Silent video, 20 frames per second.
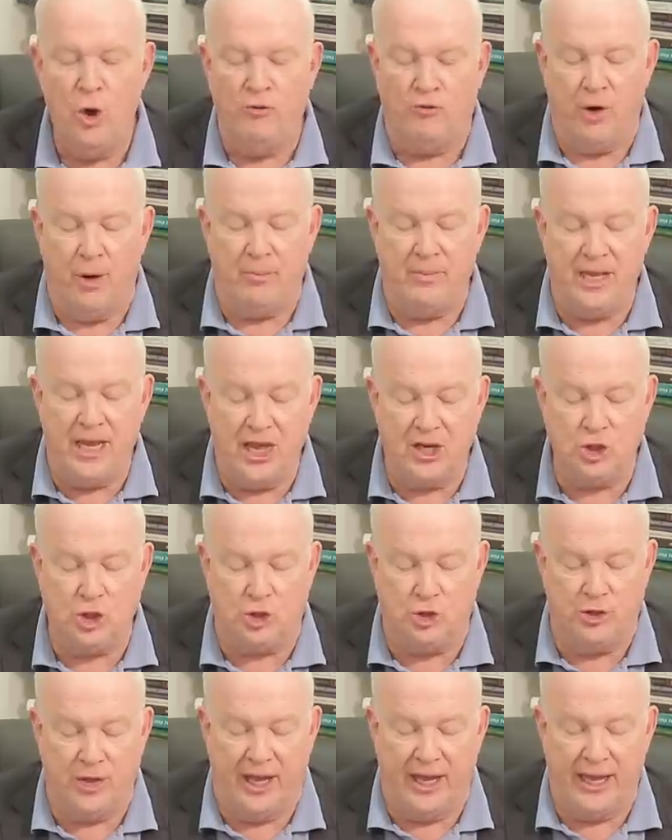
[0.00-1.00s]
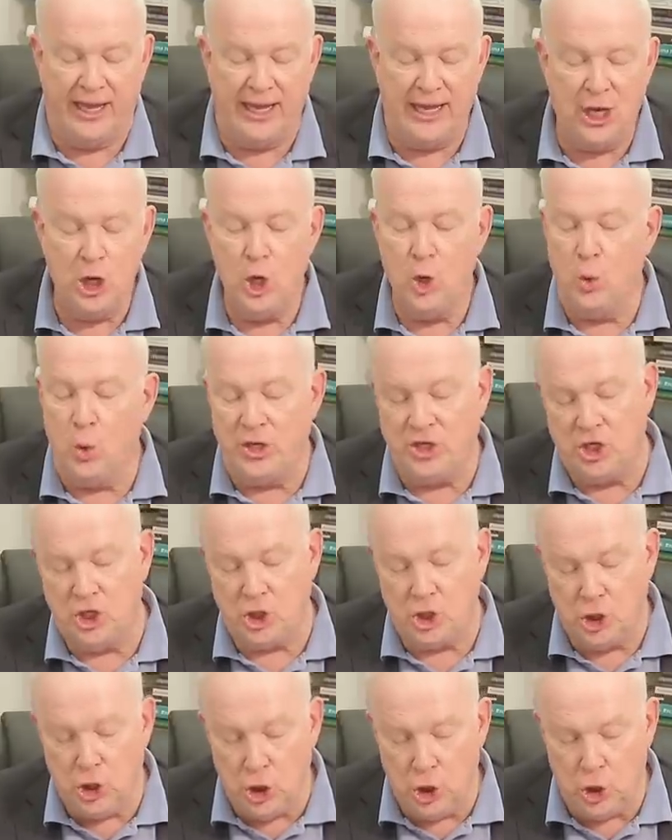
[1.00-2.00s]
from yesterday, which
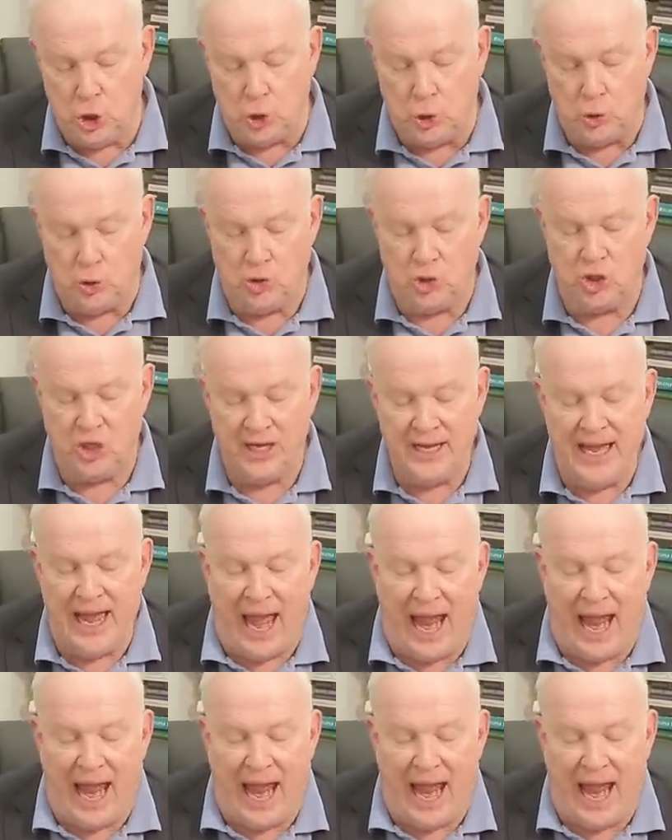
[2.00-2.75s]
is news.